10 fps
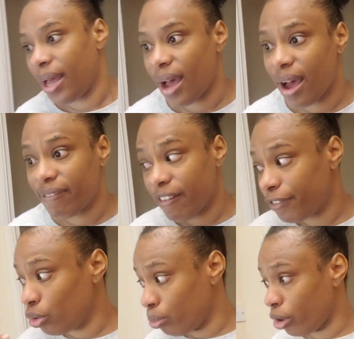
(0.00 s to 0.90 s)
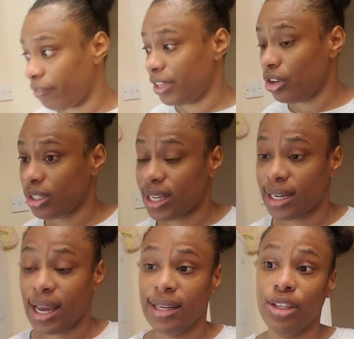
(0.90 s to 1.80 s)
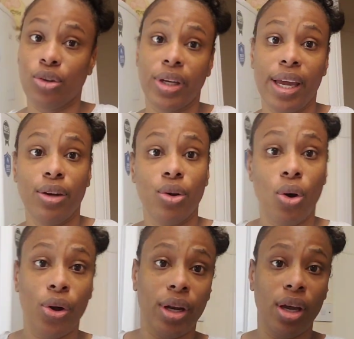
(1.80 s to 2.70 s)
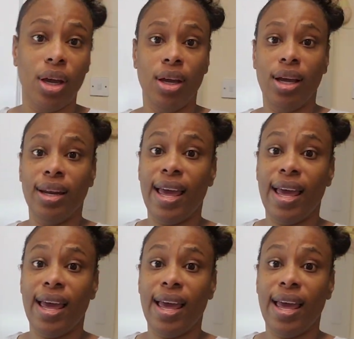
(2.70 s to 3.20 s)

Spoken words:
have a few more videos that I need to get done.